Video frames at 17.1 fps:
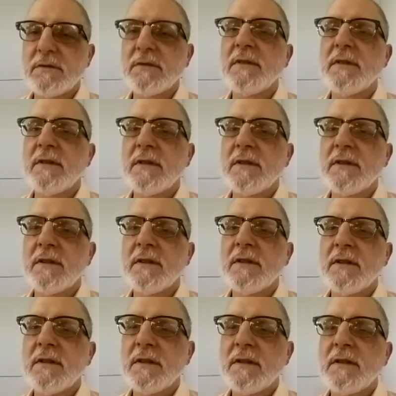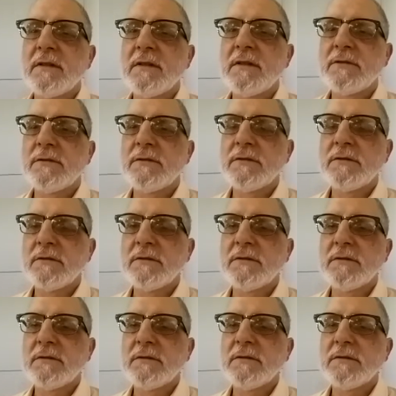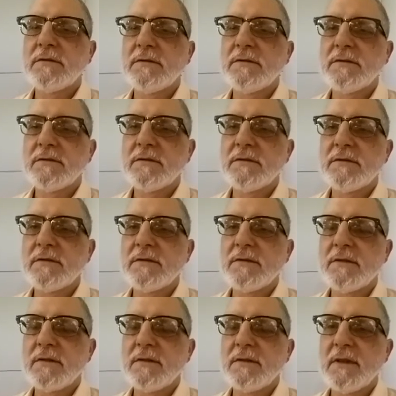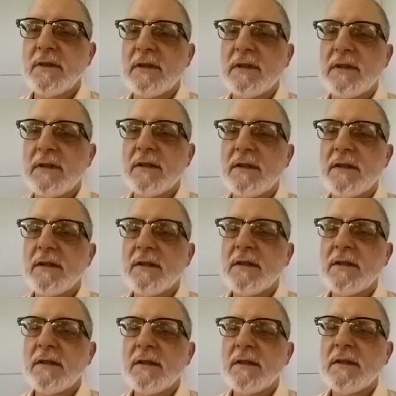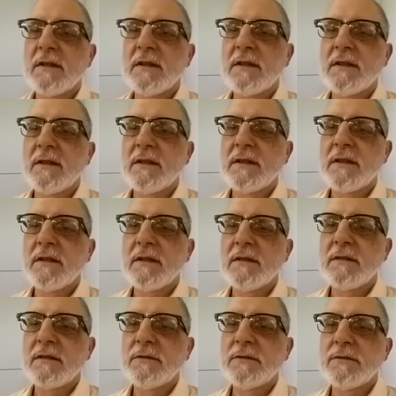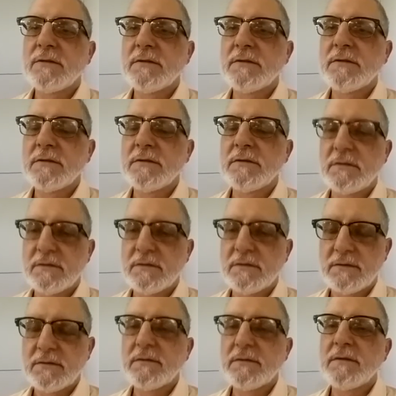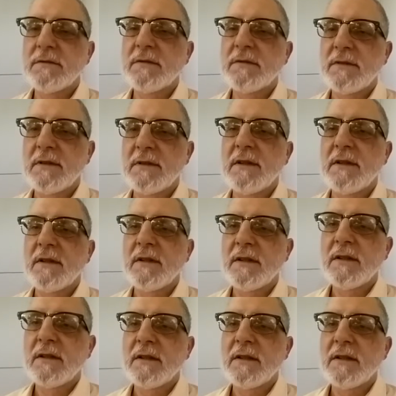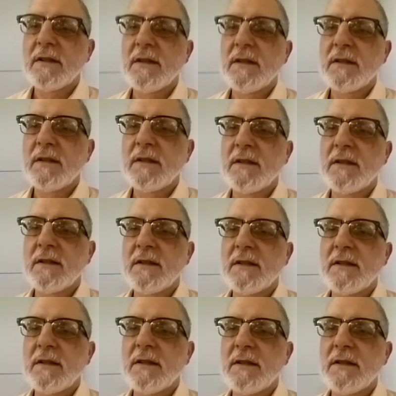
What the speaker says: [no speech]